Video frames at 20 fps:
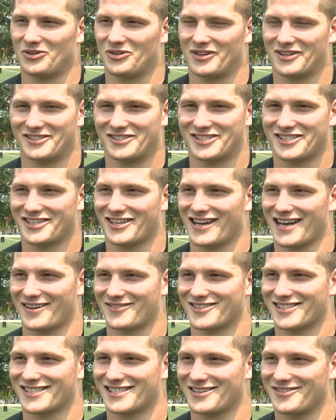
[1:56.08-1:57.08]
Well, they're just going to have
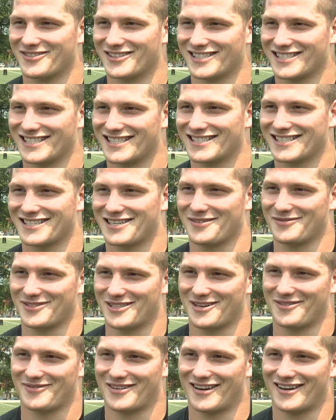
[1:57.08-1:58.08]
to see when the season comes
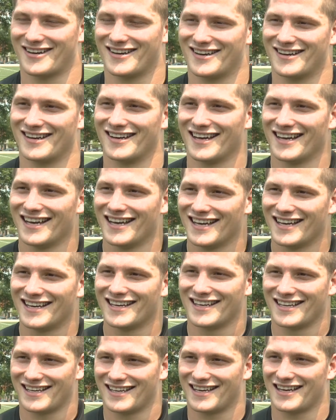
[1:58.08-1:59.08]
up now, huh?
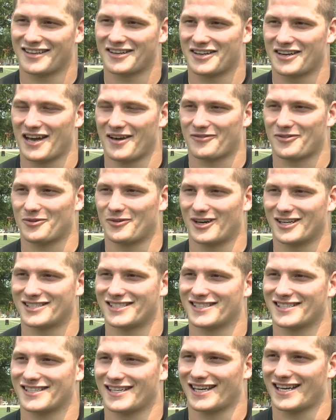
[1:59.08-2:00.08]
Yeah, they're going to have to watch
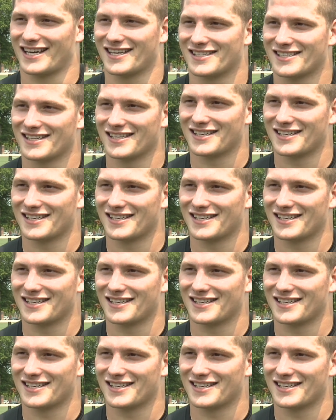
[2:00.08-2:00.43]
us, I guess.